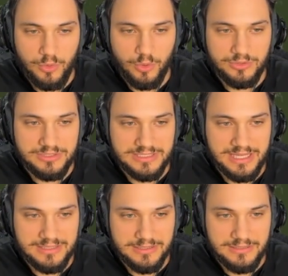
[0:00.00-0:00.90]
All
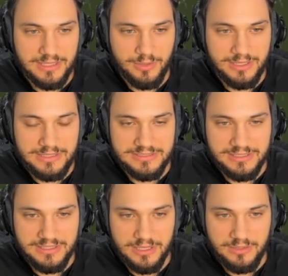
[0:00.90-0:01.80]
set. Now I can
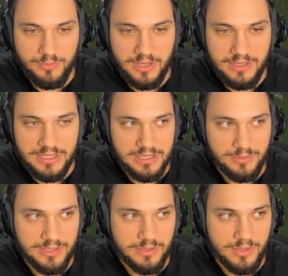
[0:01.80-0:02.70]
see the health bar here and
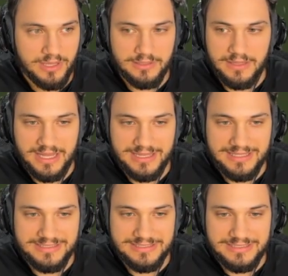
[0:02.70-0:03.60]
a mana bar. I
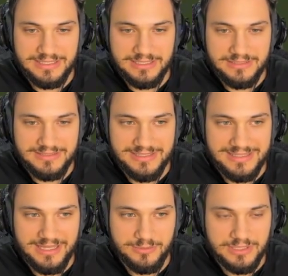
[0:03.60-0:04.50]
can see the
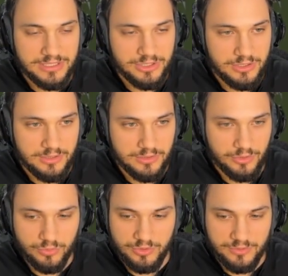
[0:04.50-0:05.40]
name here,
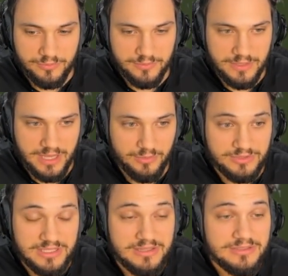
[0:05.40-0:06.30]
look,
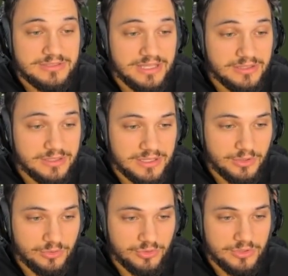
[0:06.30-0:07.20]
outside the standard,
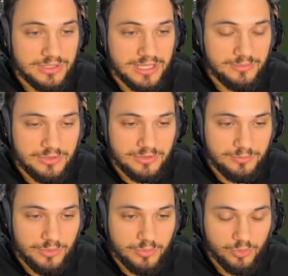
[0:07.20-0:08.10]
and also the names of
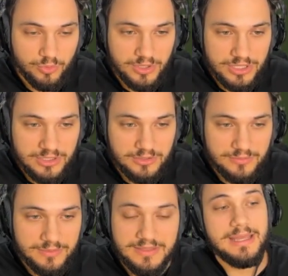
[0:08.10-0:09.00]
the people who are here.
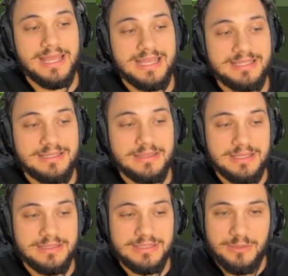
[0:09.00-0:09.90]
And
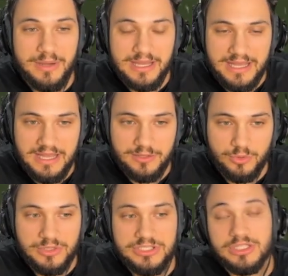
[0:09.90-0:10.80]
the team
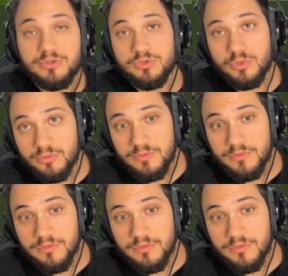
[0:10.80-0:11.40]
icon is here too.